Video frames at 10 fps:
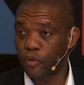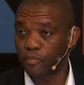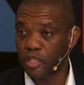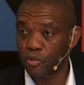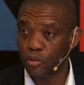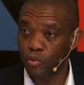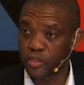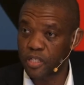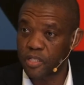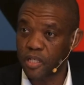does not look
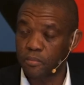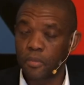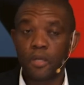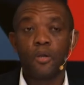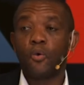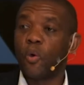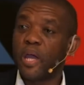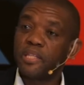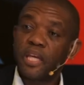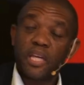the same.
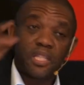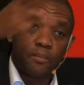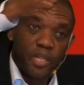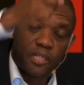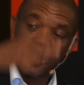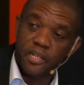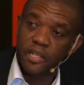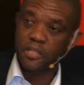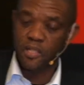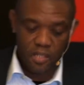When they had the military
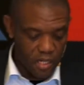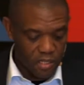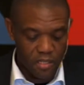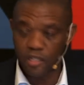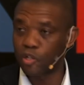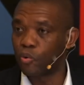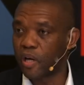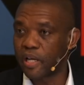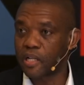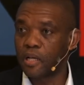exercises in
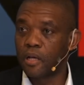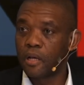Luhatla,